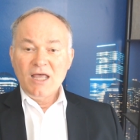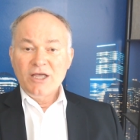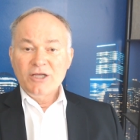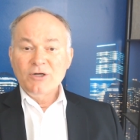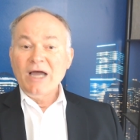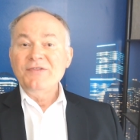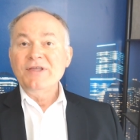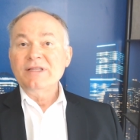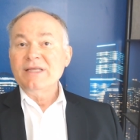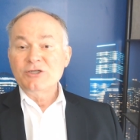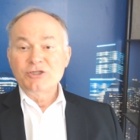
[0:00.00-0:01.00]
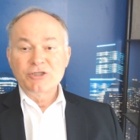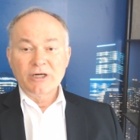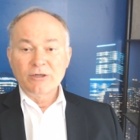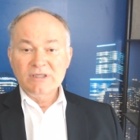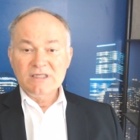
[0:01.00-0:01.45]
You know, I think that
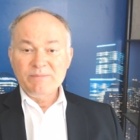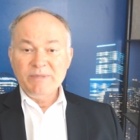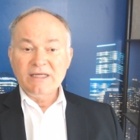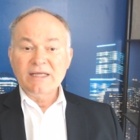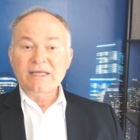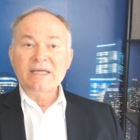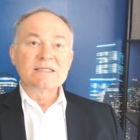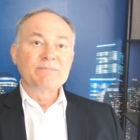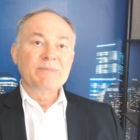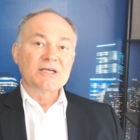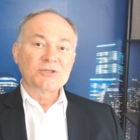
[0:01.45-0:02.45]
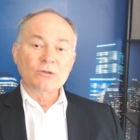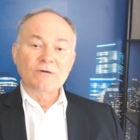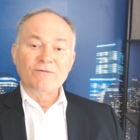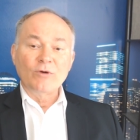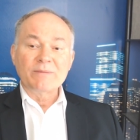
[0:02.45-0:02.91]
generally speaking, it's best to
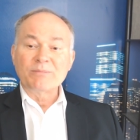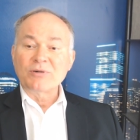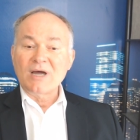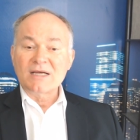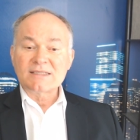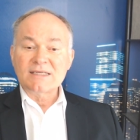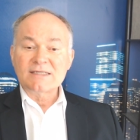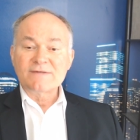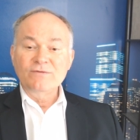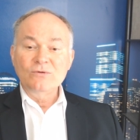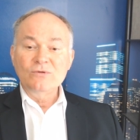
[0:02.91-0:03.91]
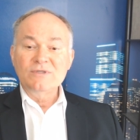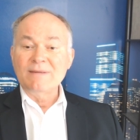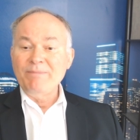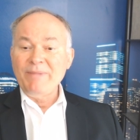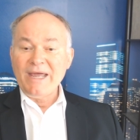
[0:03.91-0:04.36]
avoid processed foods
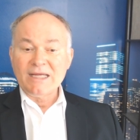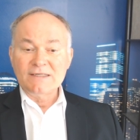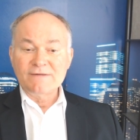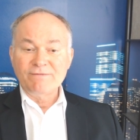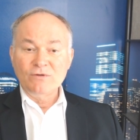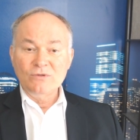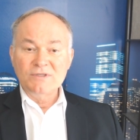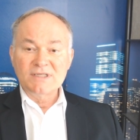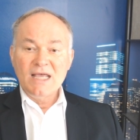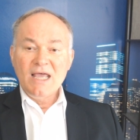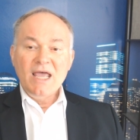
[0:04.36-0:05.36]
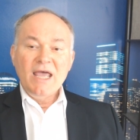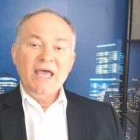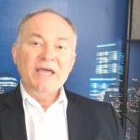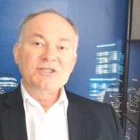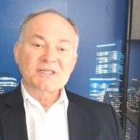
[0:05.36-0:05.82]
and packaged foods,
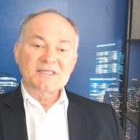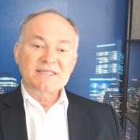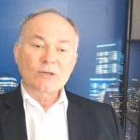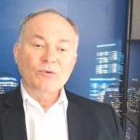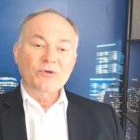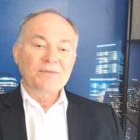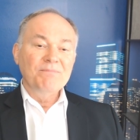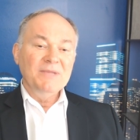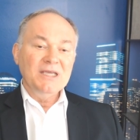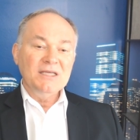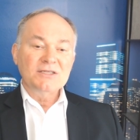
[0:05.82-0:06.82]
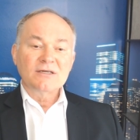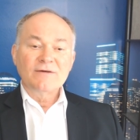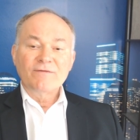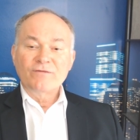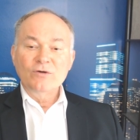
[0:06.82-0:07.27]
and just stick with meat,
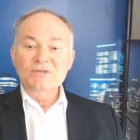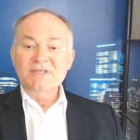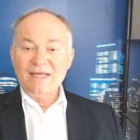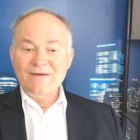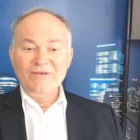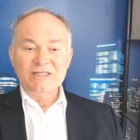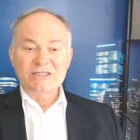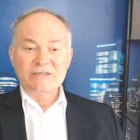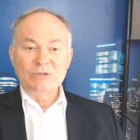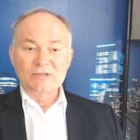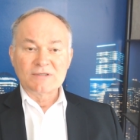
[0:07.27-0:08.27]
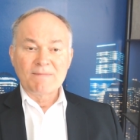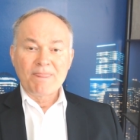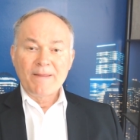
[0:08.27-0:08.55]
fruits, and vegetables.